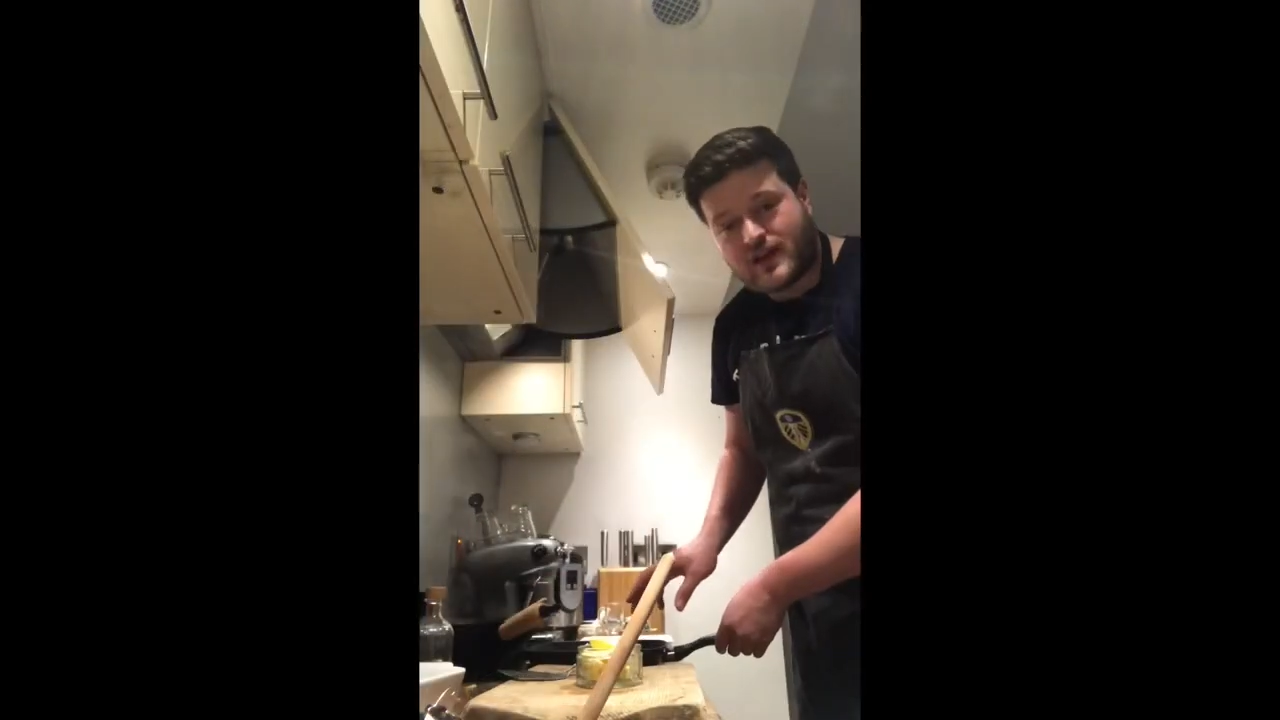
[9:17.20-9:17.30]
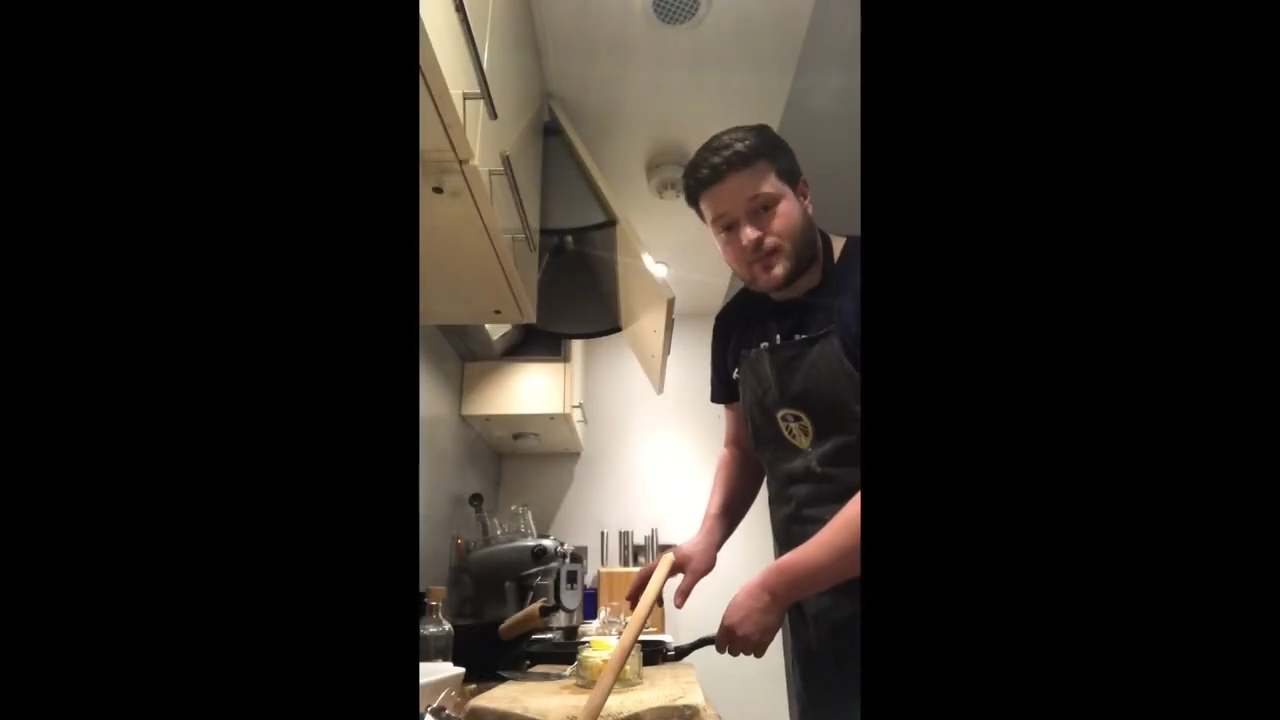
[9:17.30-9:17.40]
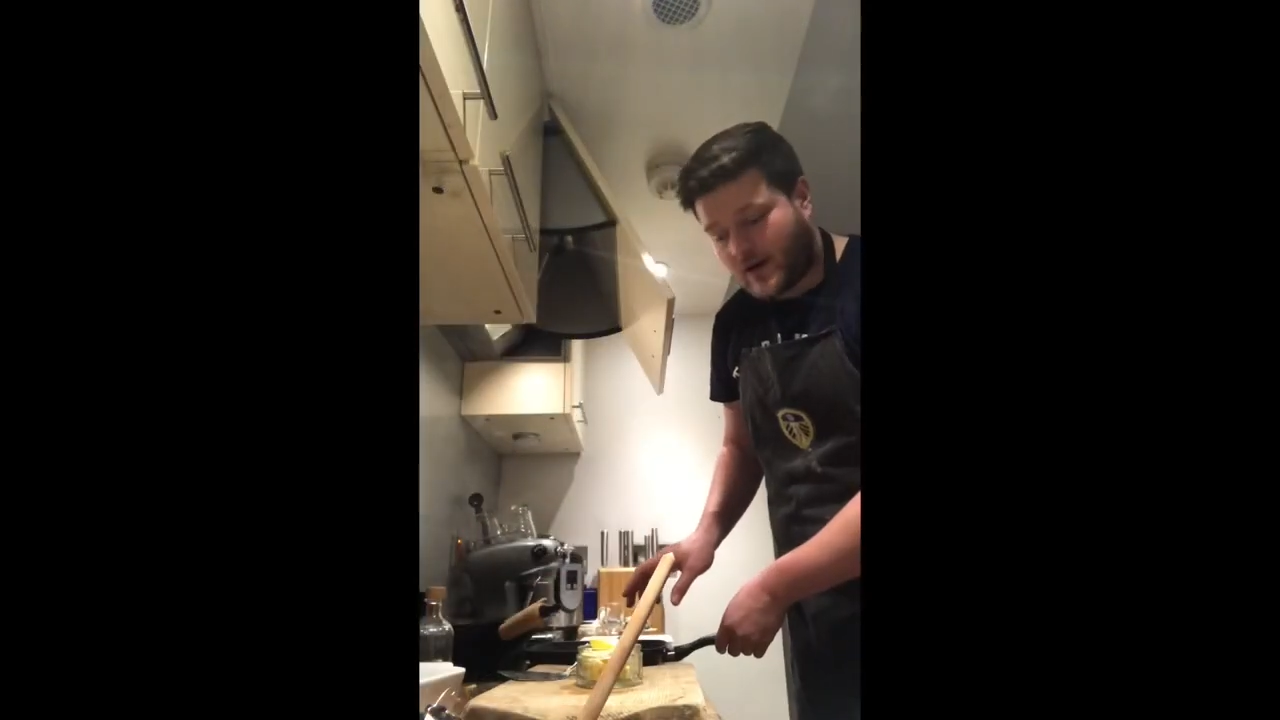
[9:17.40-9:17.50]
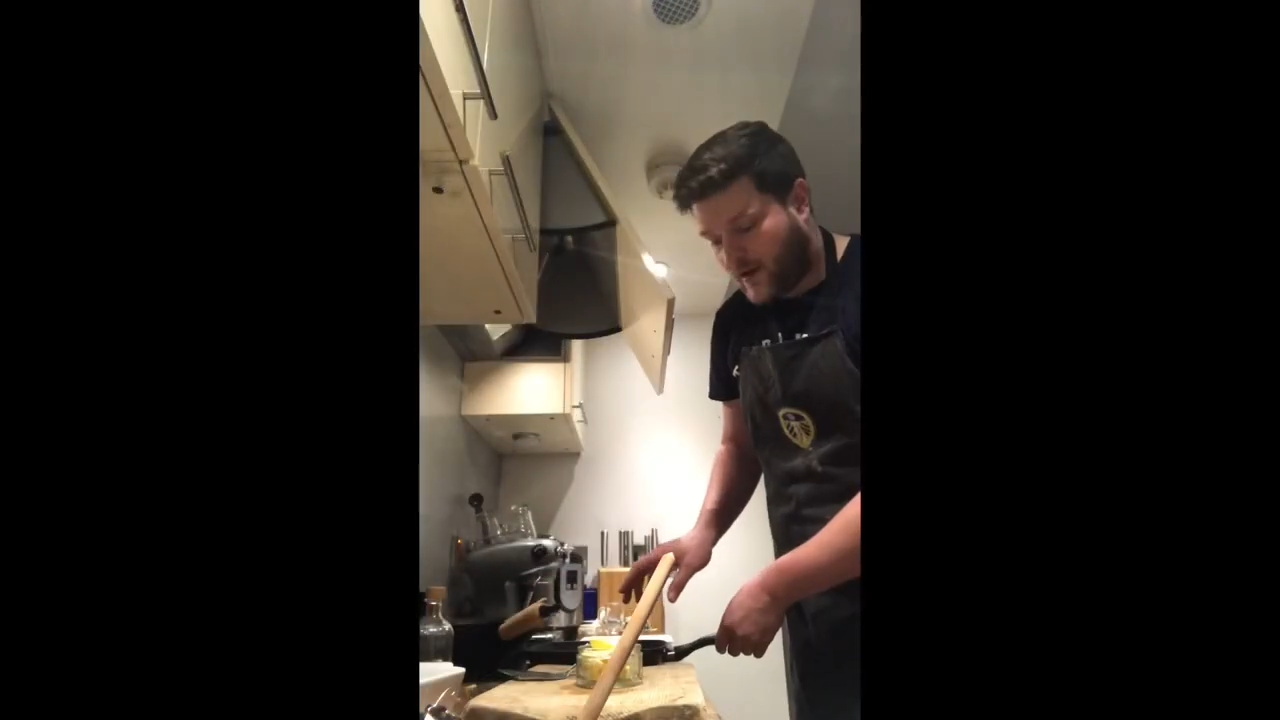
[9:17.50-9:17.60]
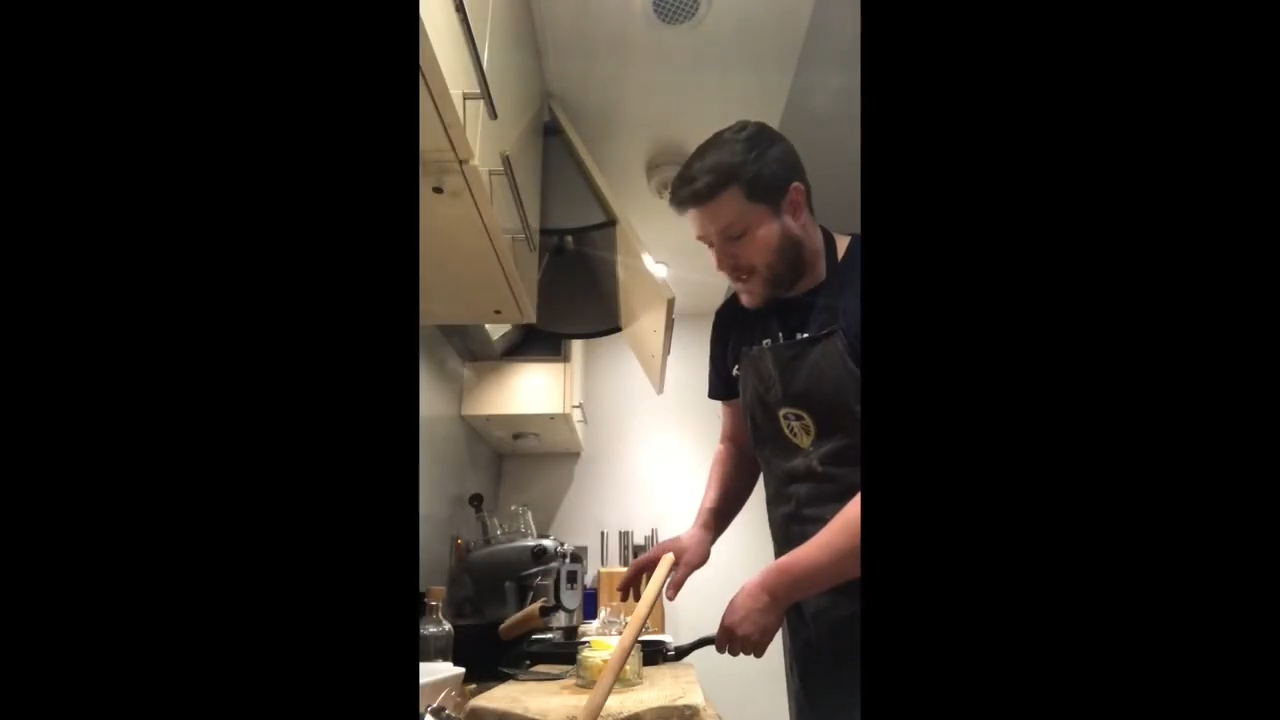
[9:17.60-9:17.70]
had
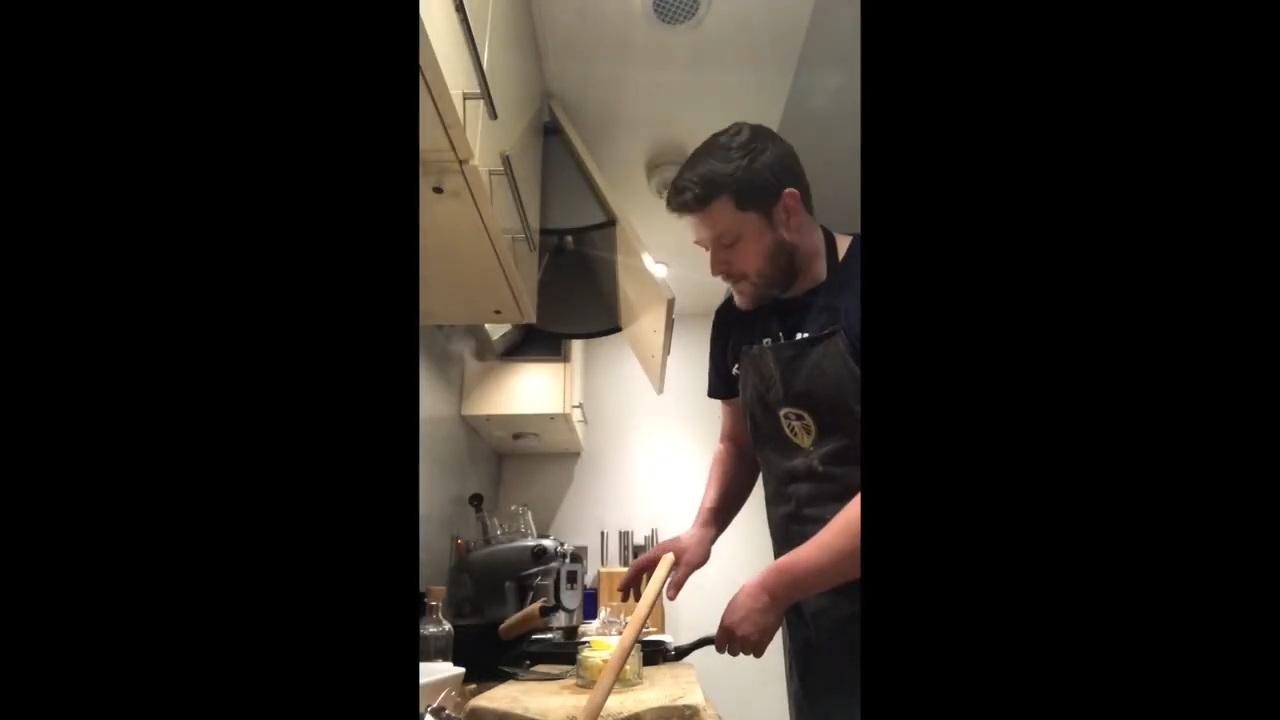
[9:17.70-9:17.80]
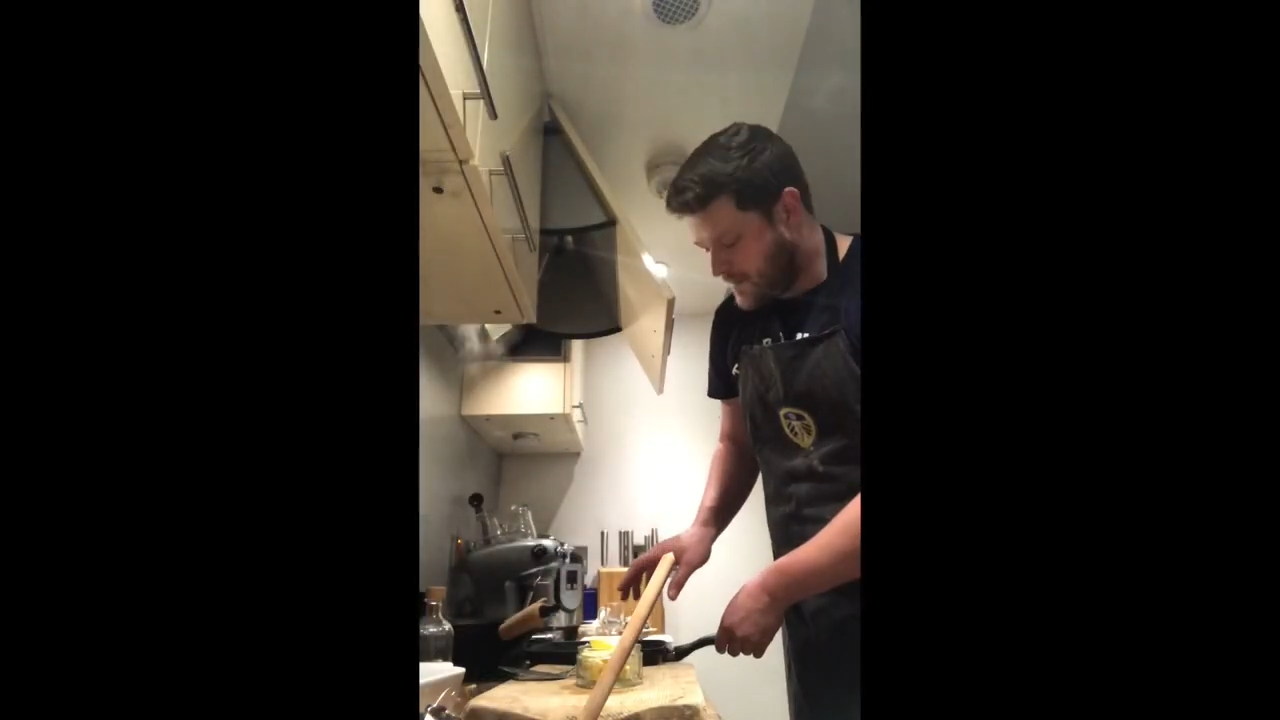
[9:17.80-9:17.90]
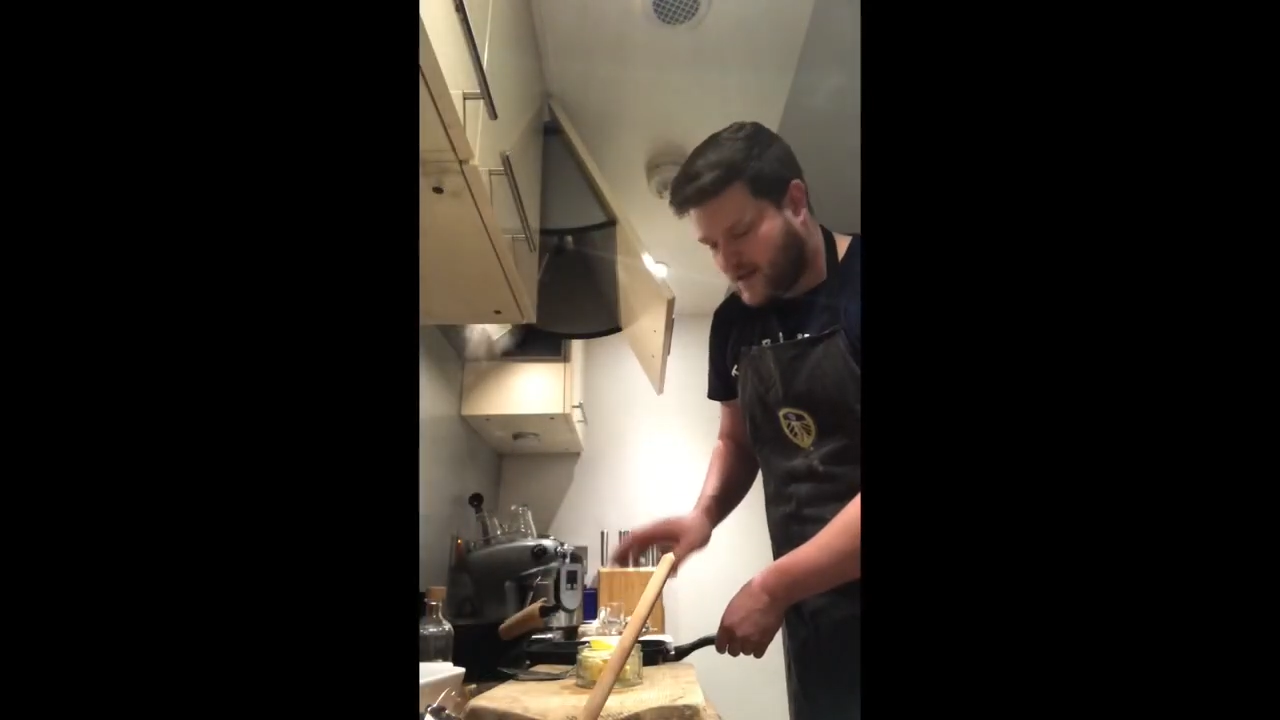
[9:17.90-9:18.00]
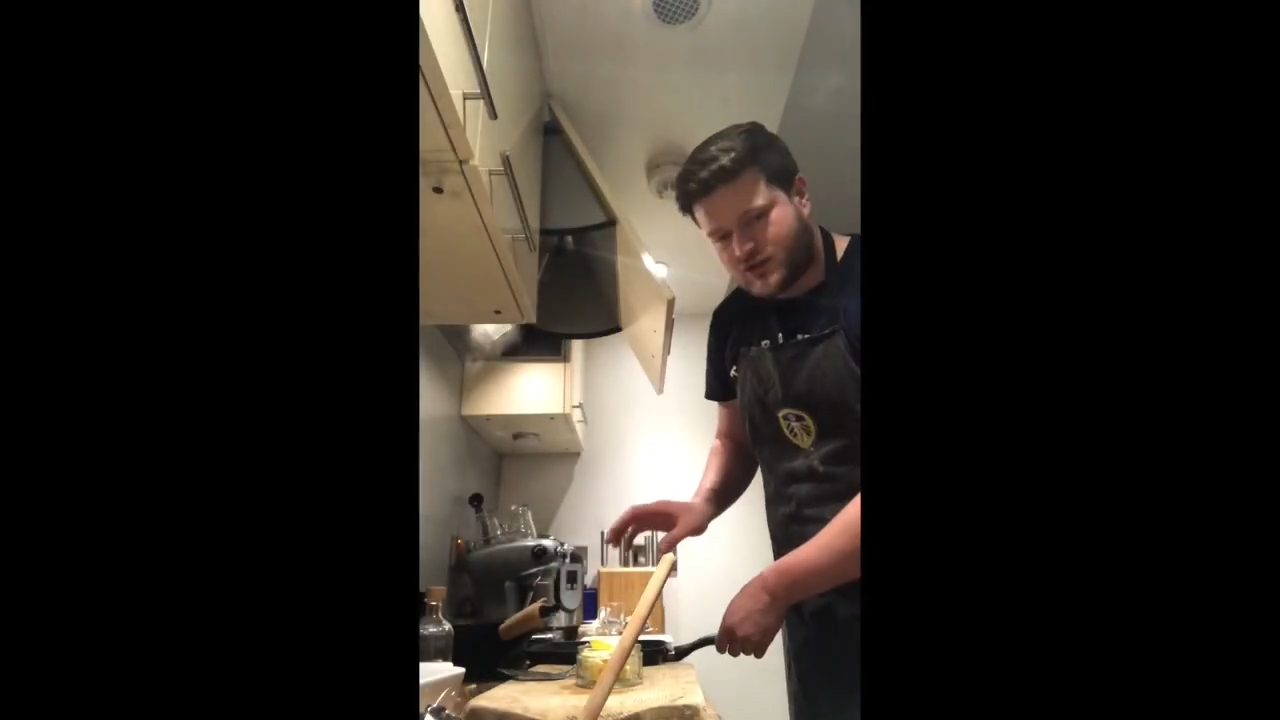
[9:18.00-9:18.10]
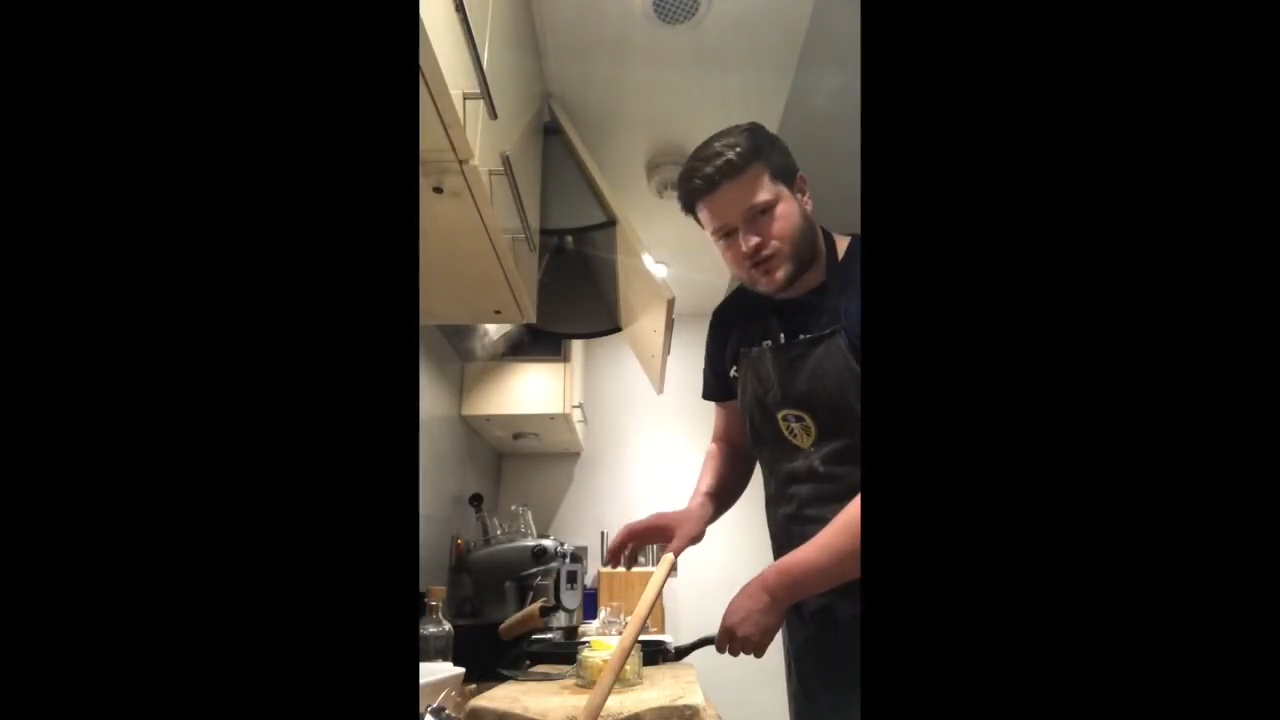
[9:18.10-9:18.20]
about 8 minutes,